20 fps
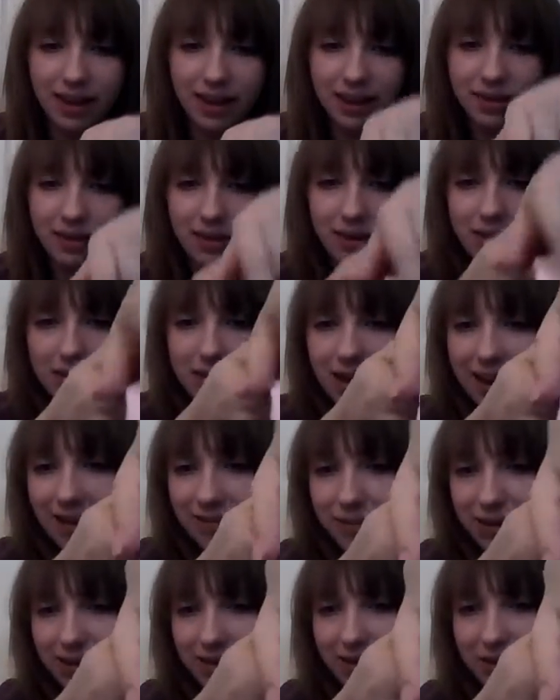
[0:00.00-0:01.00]
as you can see I
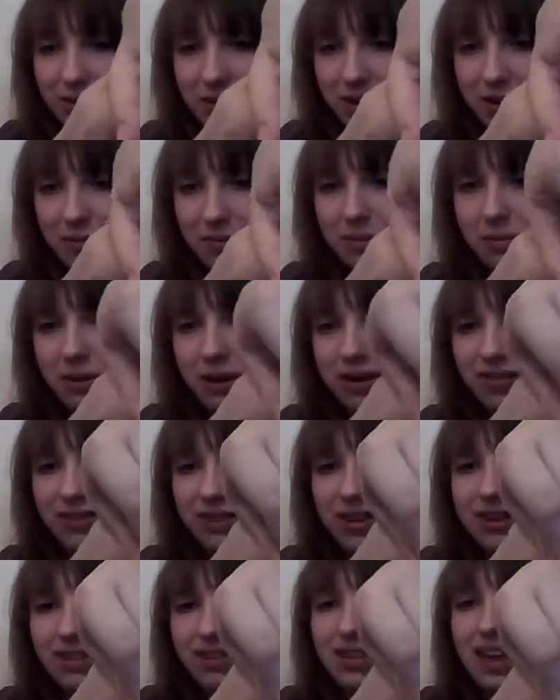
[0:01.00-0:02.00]
have my seam here, but one of
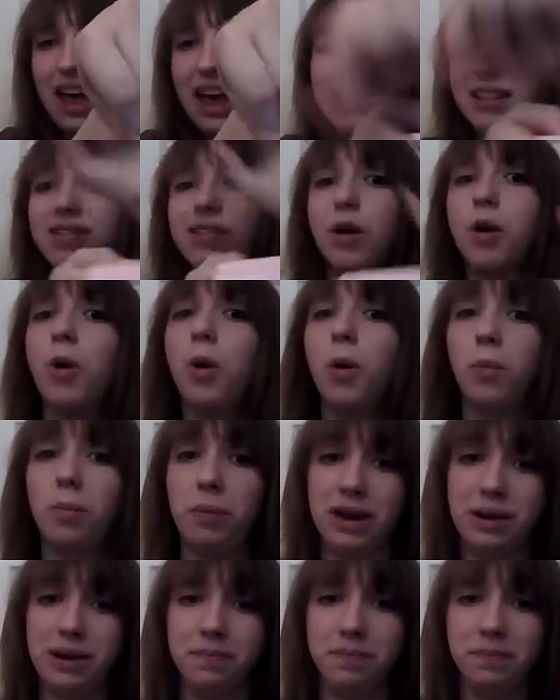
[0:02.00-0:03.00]
these sides
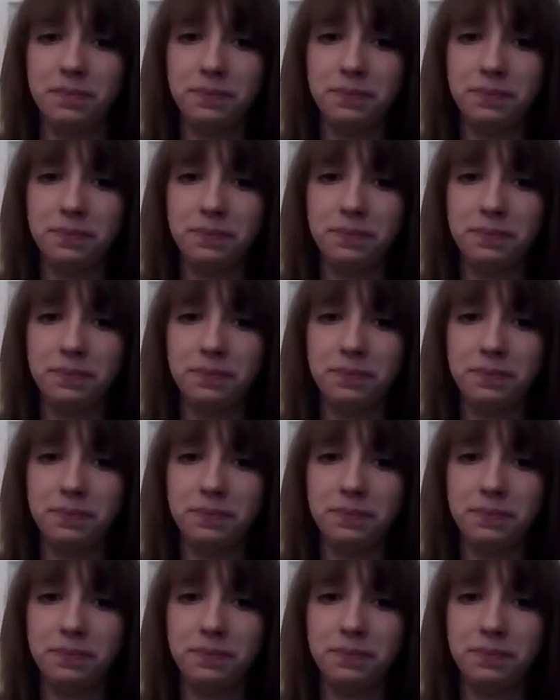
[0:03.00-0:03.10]
open,